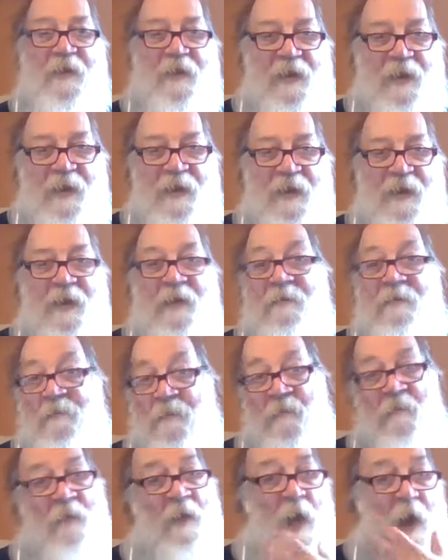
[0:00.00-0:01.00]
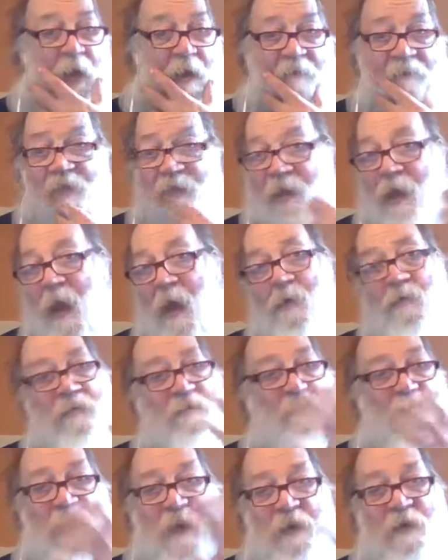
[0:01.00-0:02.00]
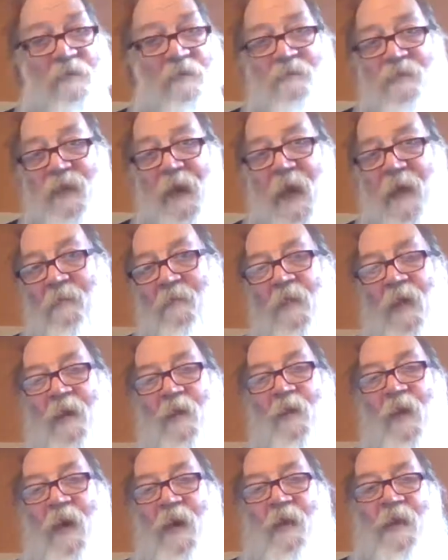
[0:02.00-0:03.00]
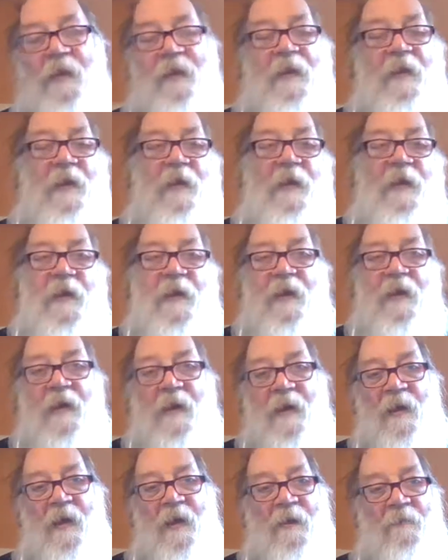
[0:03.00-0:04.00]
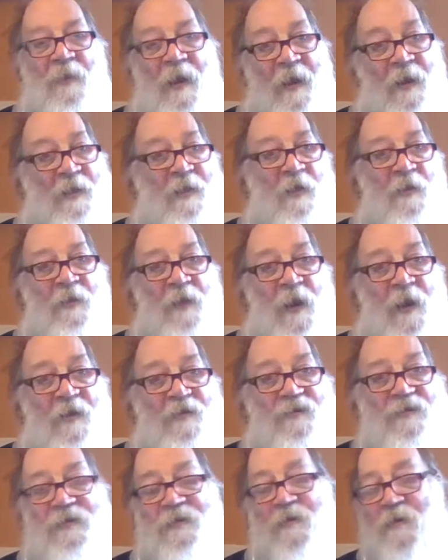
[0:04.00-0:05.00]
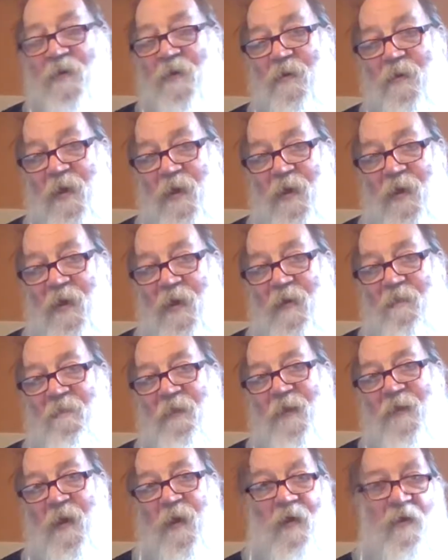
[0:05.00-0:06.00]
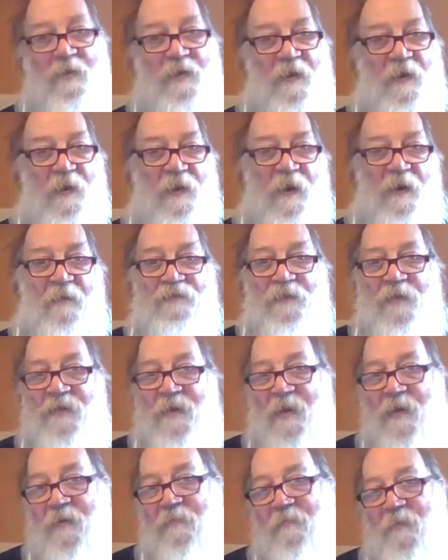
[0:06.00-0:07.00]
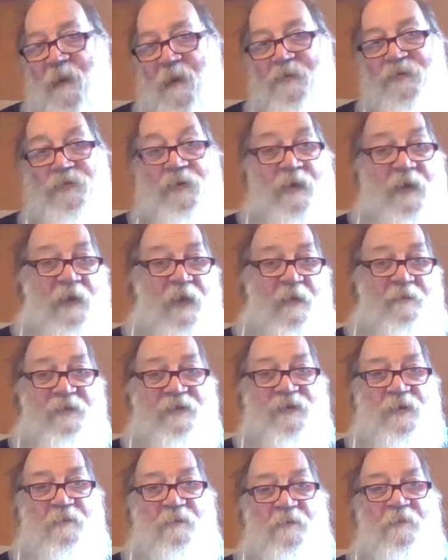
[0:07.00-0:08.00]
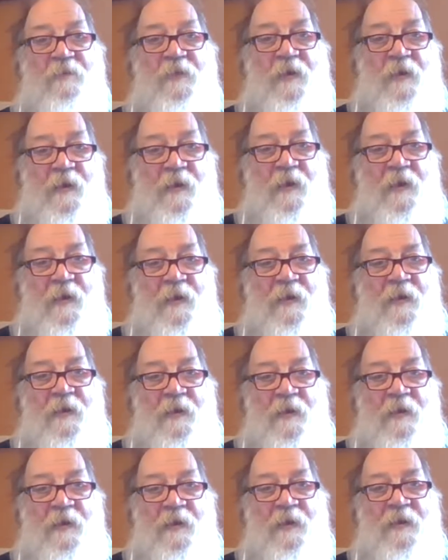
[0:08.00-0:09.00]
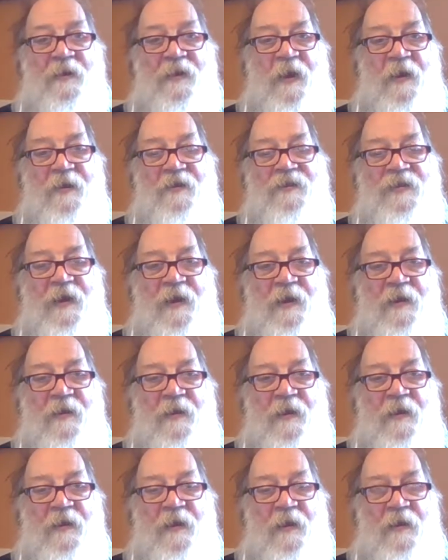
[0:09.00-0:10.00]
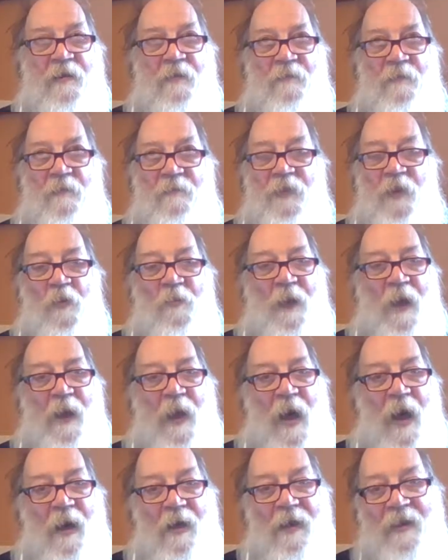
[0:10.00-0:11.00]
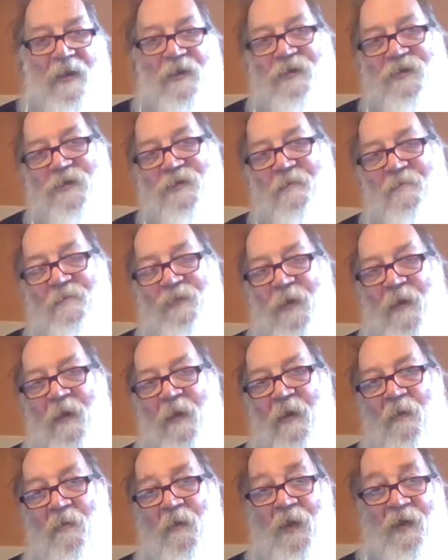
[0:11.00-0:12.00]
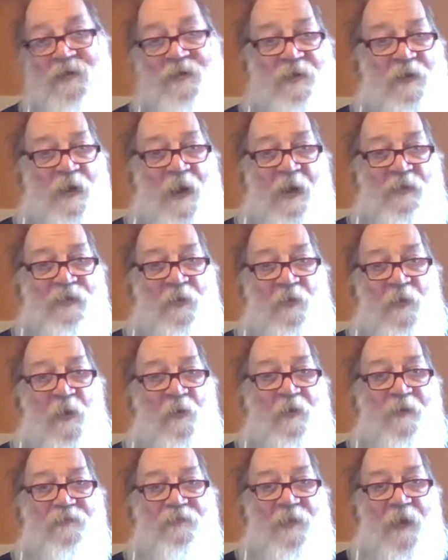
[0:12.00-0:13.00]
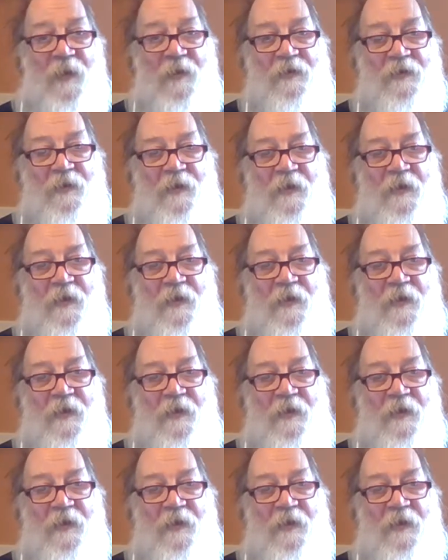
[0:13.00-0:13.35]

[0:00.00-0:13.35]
It got everything out, that went away. My endocrinologist said, okay, but now you're going to have to take a month. So he gave me some intense and probiotics, which had their own effect.